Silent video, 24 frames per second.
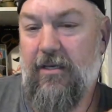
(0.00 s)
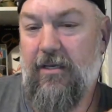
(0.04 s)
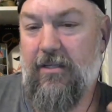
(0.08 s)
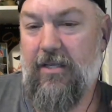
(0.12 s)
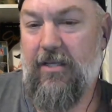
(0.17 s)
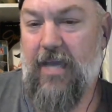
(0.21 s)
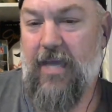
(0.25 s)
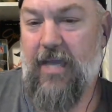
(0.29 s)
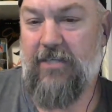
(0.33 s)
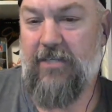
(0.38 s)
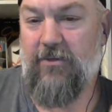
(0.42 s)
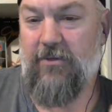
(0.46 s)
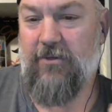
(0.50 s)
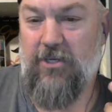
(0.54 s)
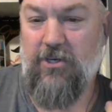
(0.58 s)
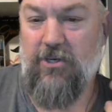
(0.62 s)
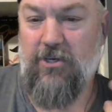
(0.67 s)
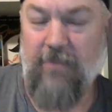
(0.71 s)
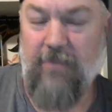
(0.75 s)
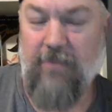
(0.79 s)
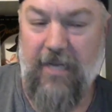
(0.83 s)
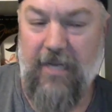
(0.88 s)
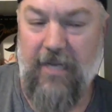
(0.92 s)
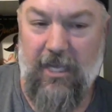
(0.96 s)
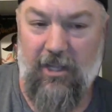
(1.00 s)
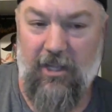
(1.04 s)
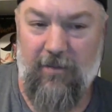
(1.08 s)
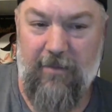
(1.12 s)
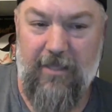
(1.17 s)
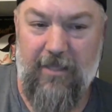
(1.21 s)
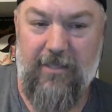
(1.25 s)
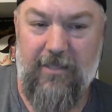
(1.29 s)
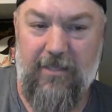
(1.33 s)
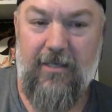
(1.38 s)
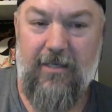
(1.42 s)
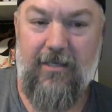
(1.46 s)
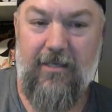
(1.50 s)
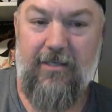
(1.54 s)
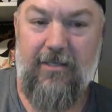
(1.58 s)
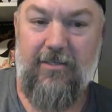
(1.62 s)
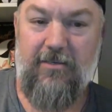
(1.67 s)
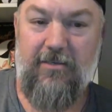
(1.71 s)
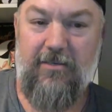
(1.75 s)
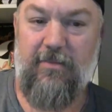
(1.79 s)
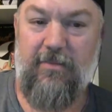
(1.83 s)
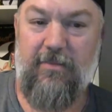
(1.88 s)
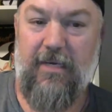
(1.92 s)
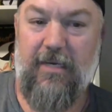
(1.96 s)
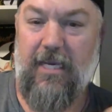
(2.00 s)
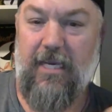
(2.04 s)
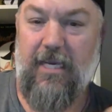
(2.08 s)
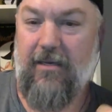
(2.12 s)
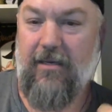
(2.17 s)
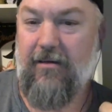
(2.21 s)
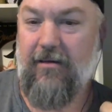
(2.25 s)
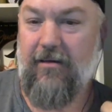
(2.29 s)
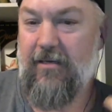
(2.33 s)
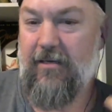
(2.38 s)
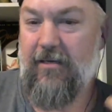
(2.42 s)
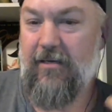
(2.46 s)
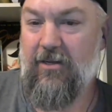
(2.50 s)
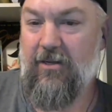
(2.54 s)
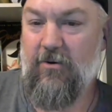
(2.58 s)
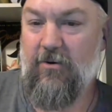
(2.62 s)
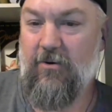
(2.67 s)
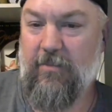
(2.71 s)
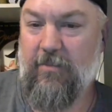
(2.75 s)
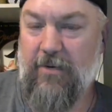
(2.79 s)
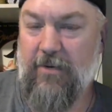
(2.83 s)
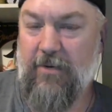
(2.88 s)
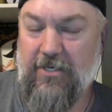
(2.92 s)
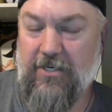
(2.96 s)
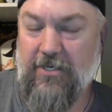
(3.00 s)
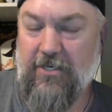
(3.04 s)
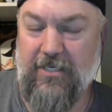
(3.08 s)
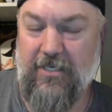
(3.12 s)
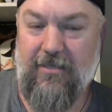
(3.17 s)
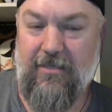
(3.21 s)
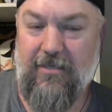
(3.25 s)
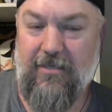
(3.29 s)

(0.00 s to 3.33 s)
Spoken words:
actual human element to being, a person.